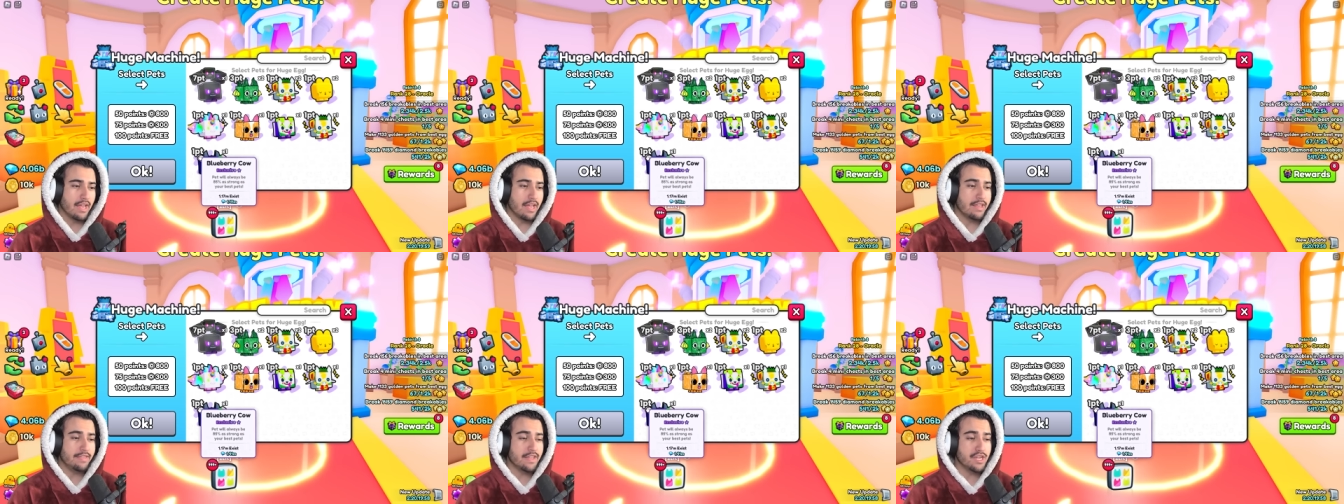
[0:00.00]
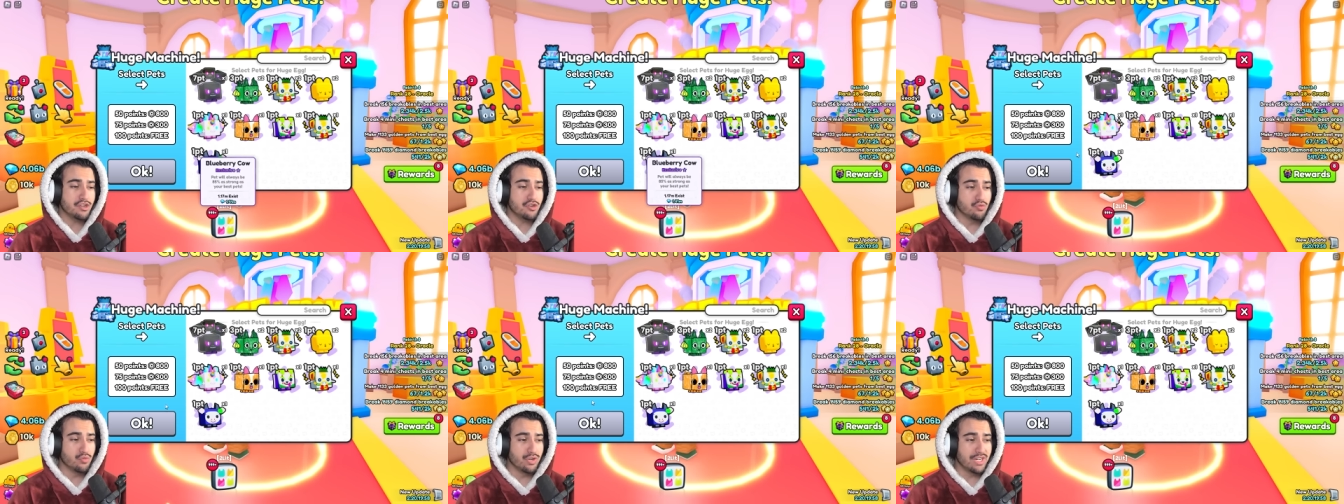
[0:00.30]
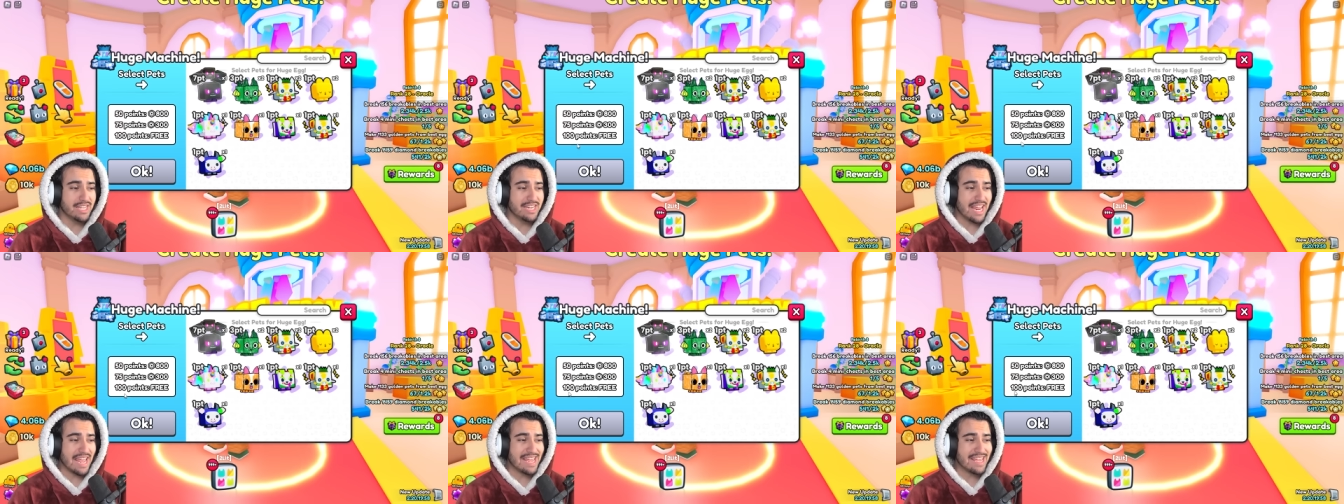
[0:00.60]
and then you
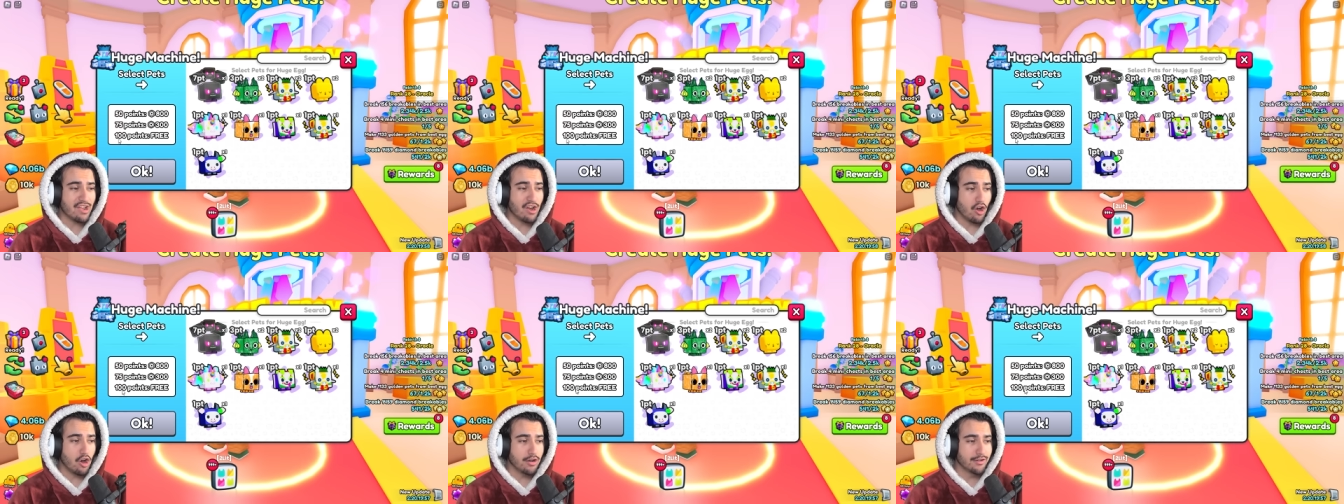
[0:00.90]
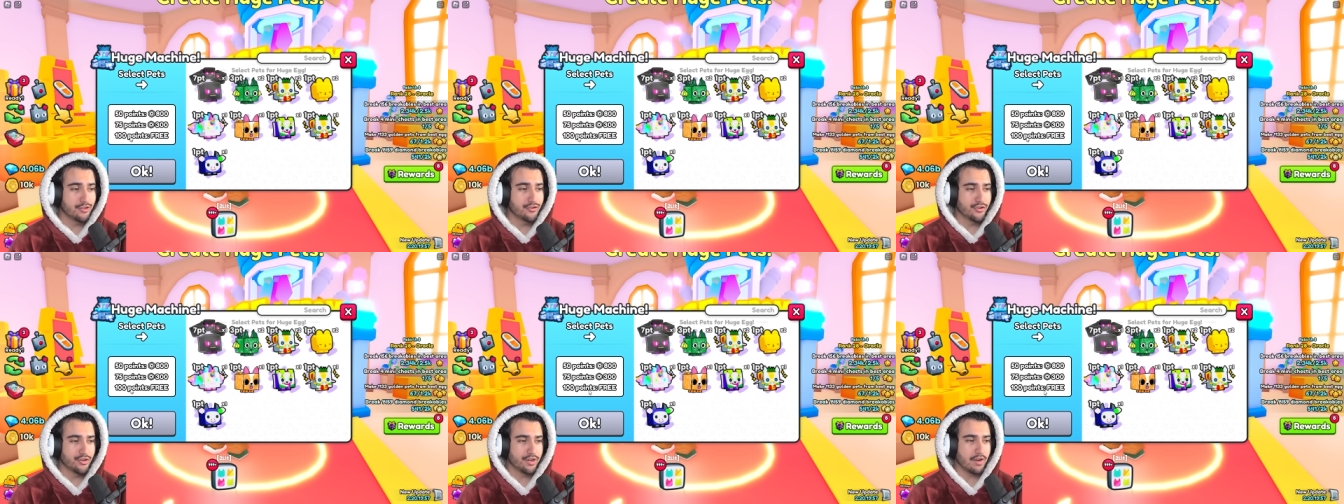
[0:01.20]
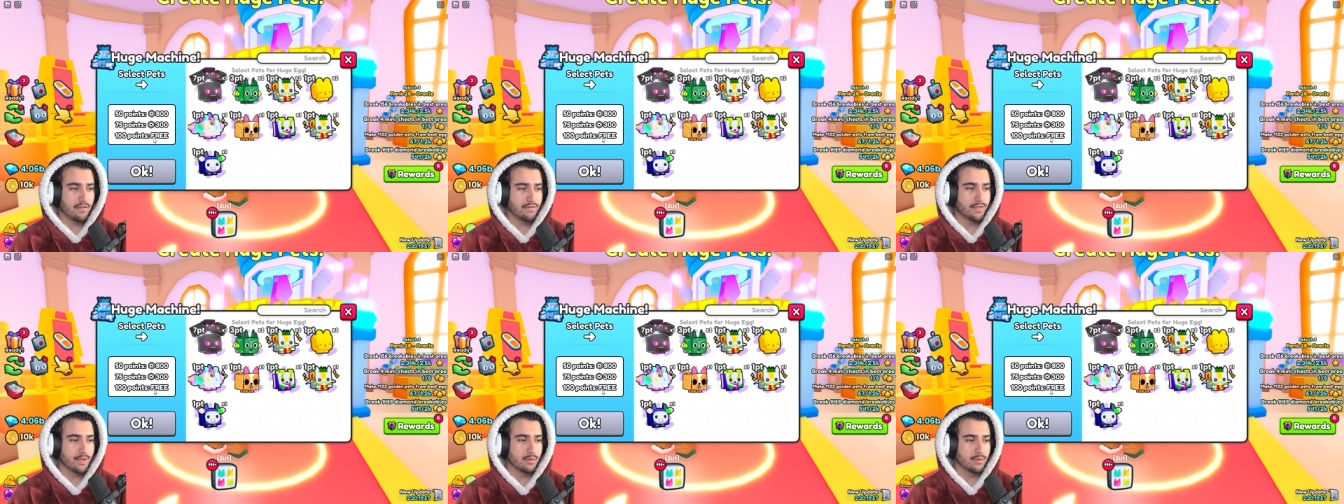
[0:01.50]
need 100
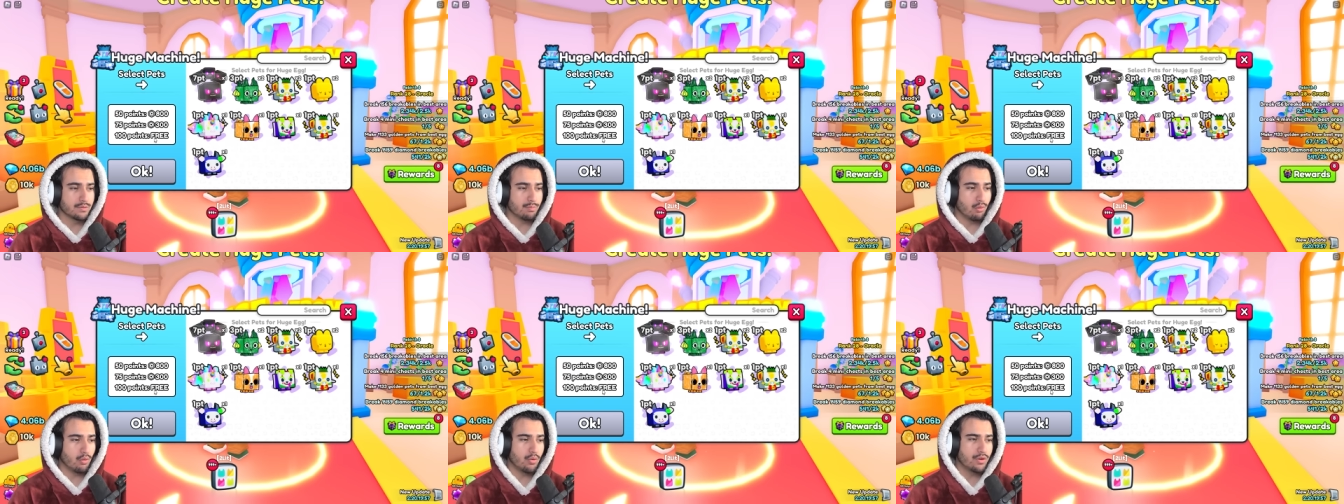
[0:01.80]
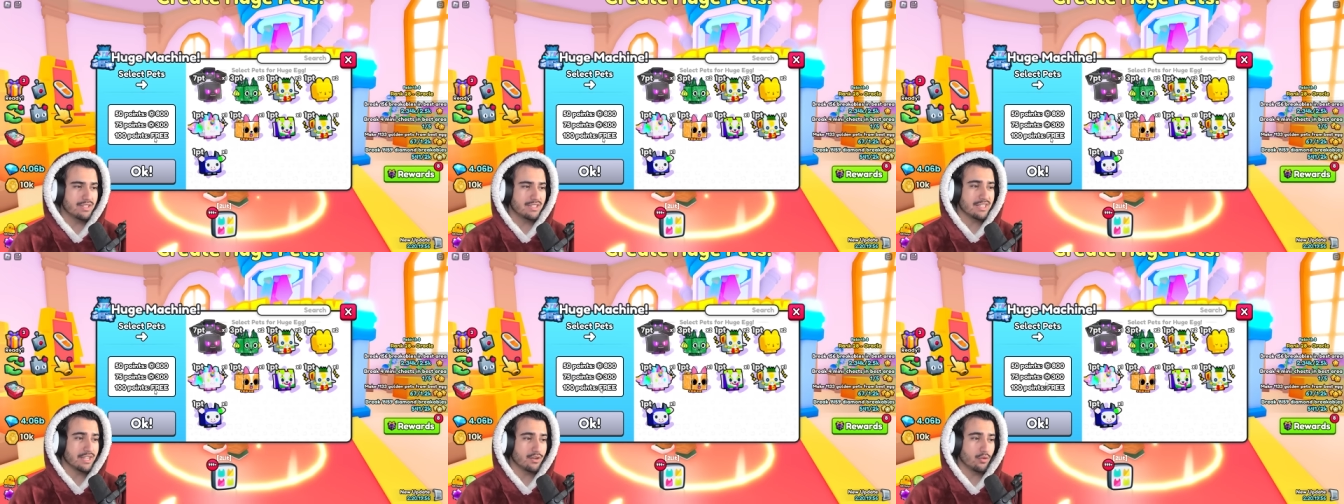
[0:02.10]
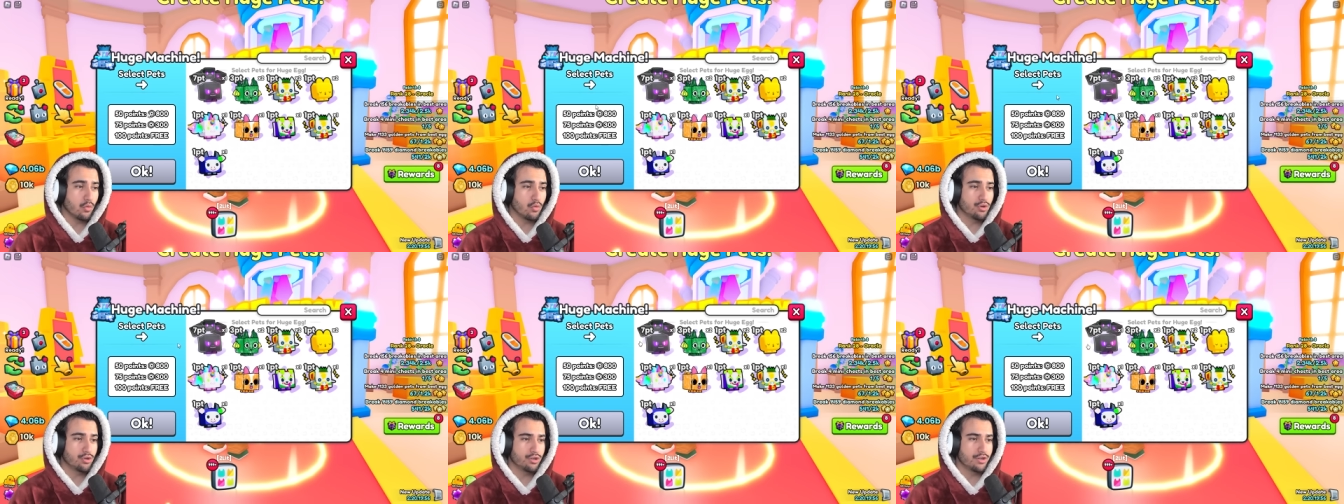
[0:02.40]
of those points in
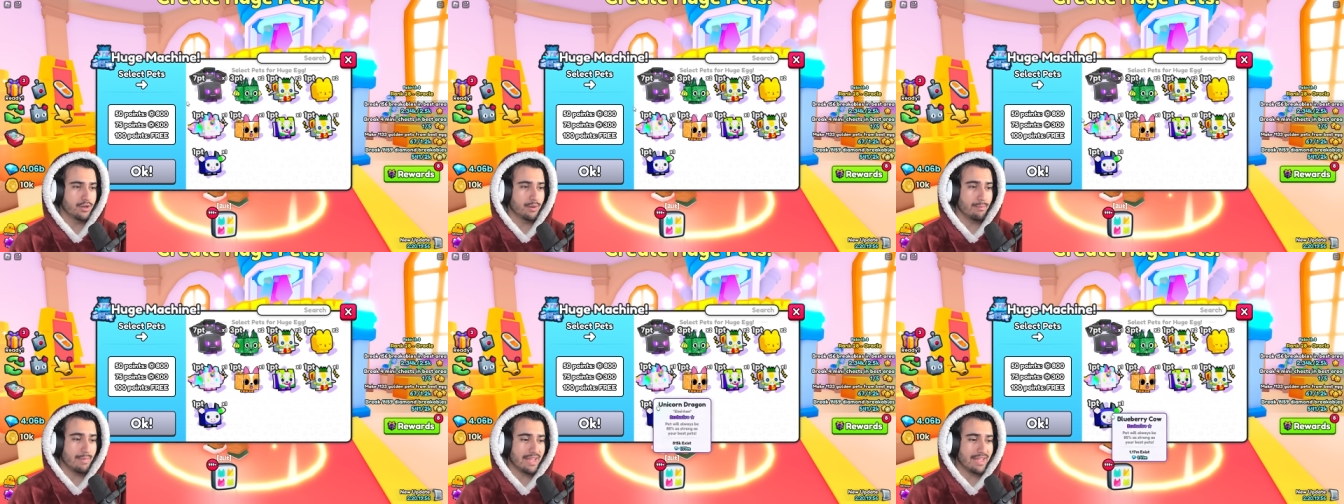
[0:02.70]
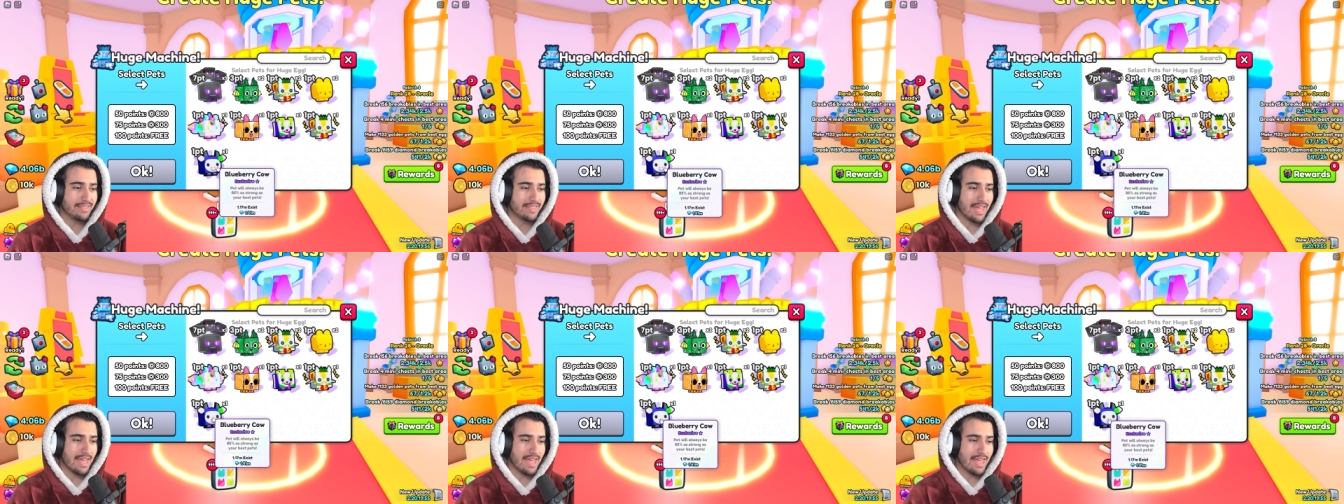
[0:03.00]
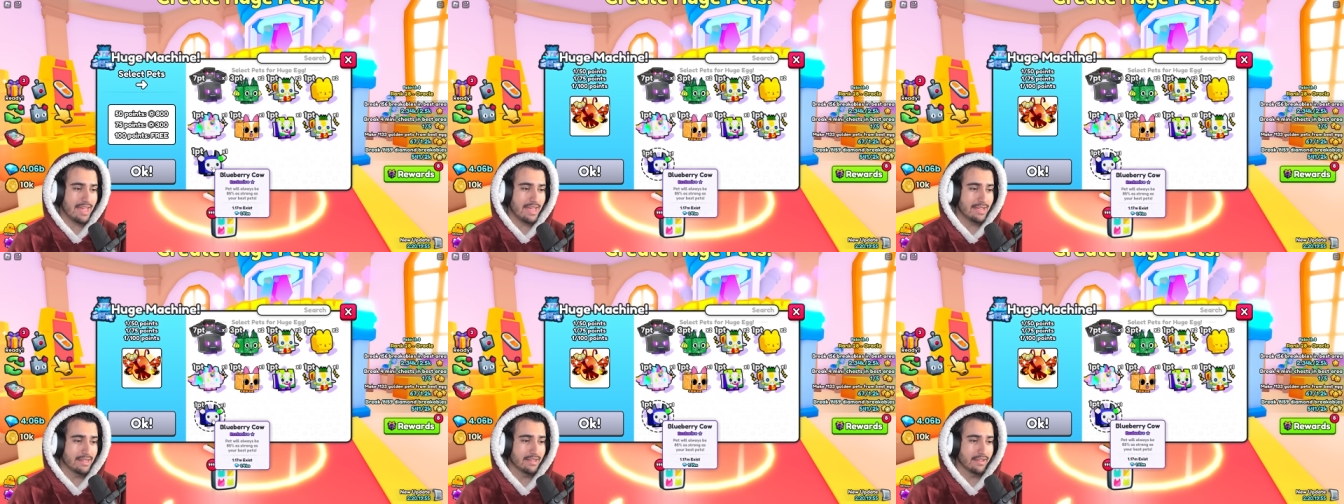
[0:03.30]
order to make the
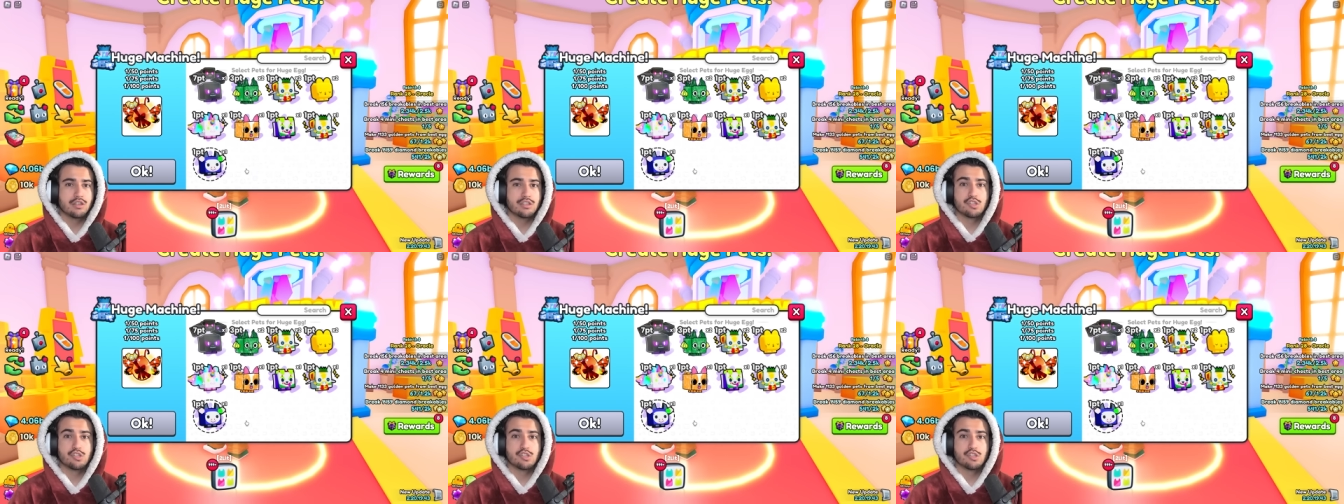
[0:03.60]
egg.